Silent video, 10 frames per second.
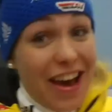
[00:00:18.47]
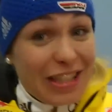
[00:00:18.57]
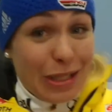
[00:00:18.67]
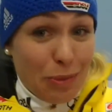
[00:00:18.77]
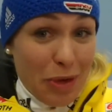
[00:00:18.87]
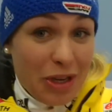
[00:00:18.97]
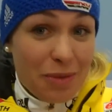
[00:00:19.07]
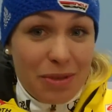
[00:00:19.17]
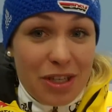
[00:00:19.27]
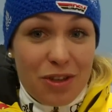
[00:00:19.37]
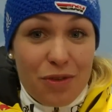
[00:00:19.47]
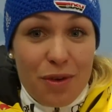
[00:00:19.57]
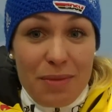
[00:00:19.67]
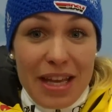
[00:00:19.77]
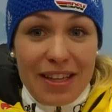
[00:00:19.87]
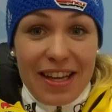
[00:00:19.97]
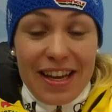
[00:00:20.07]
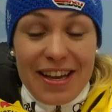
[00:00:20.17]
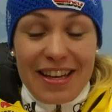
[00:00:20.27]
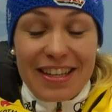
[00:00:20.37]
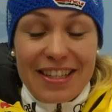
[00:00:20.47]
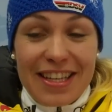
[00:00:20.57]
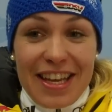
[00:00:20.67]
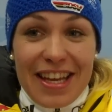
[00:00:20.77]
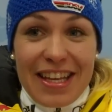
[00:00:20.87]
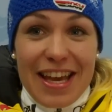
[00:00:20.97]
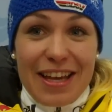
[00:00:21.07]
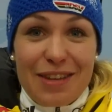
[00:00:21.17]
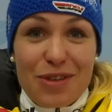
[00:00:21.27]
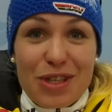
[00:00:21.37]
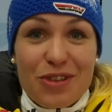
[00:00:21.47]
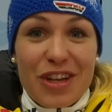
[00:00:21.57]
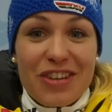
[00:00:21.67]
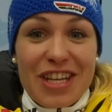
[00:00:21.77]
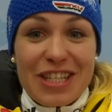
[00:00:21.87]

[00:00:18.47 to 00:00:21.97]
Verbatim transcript: last sprint competition for me, and yeah, it was a great